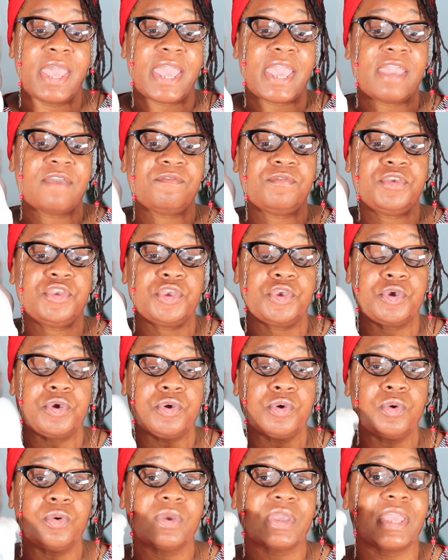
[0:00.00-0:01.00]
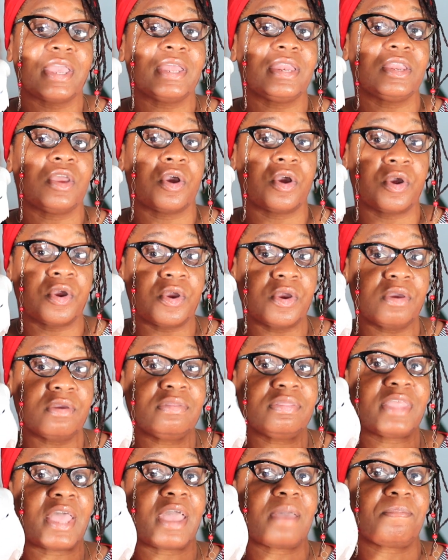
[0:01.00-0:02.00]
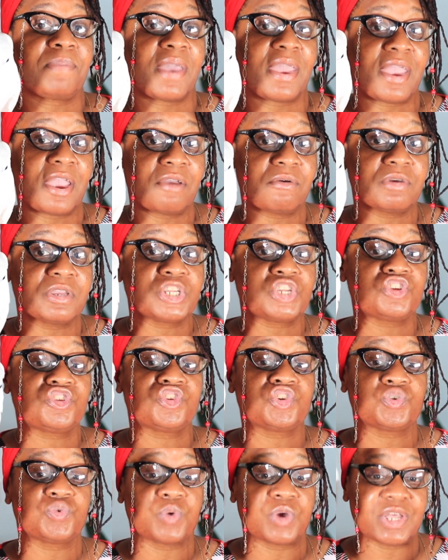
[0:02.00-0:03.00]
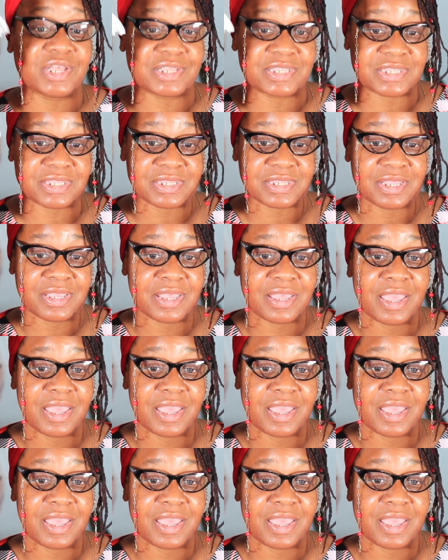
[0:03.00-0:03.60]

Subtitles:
if you can earn that parrot's trust,